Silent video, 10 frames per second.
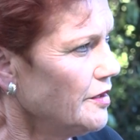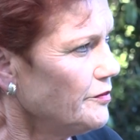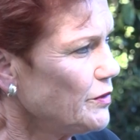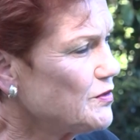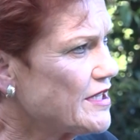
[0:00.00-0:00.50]

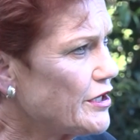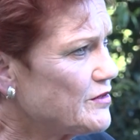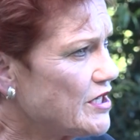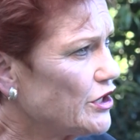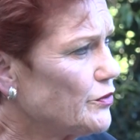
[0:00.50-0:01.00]
People say I'm
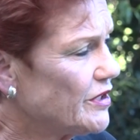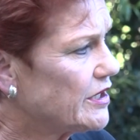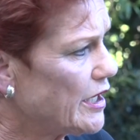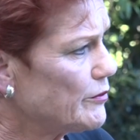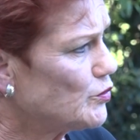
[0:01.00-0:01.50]
taking a big
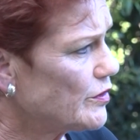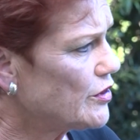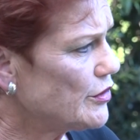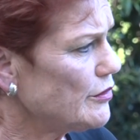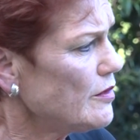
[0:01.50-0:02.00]
gamble with you,